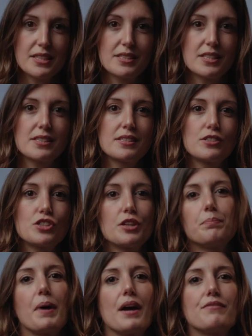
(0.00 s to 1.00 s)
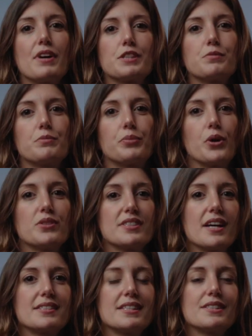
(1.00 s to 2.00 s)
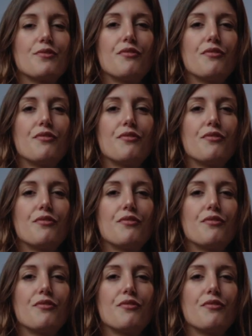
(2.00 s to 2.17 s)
The citizenship by investment process is